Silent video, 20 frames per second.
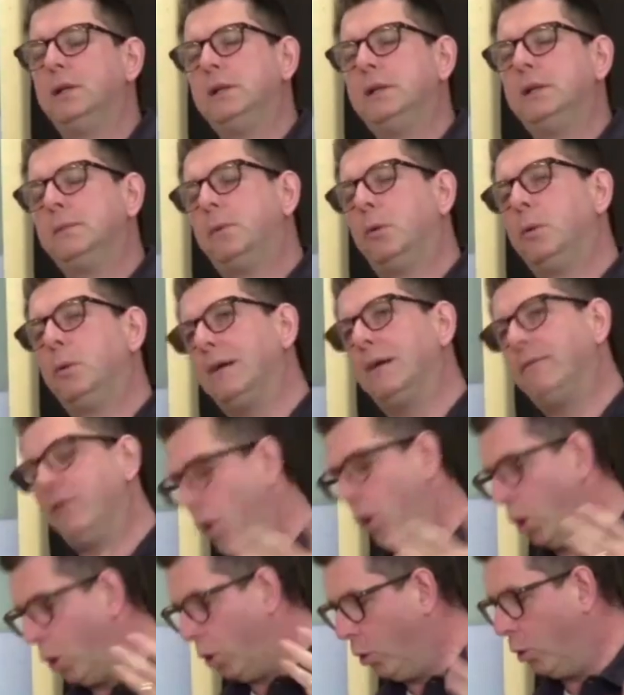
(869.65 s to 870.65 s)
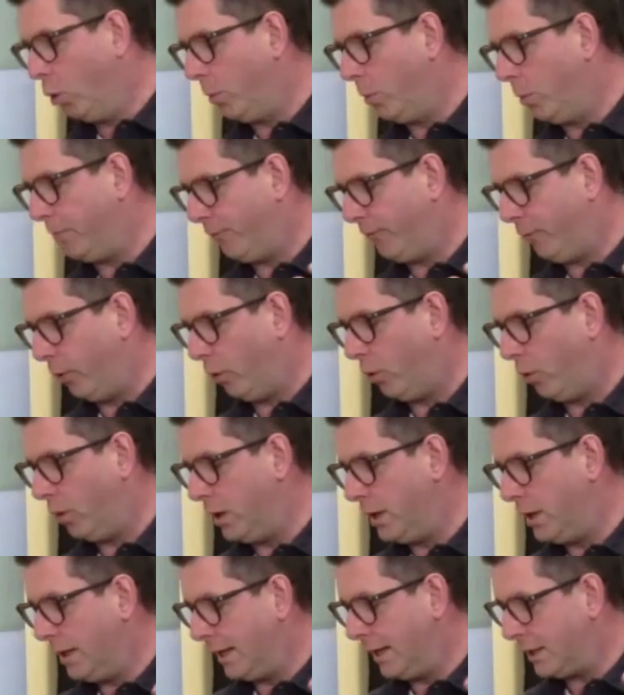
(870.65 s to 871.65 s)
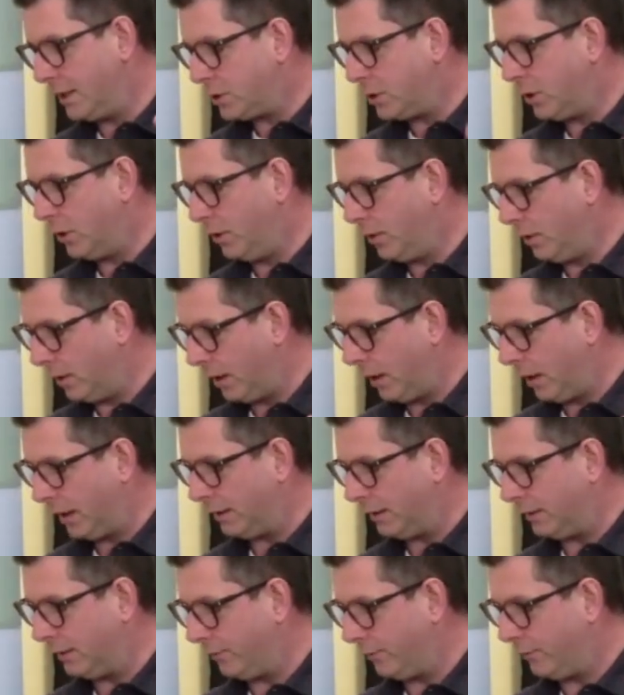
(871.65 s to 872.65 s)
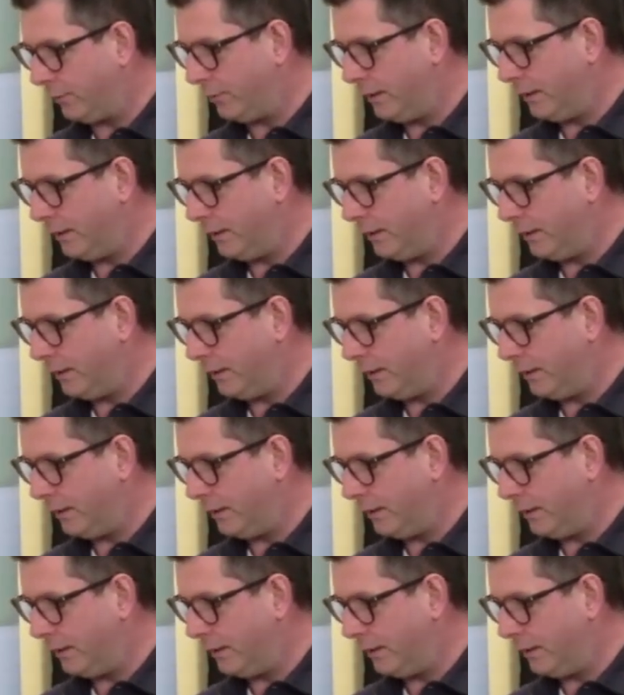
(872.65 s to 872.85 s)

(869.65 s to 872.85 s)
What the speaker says: but we have a hope for eternal life.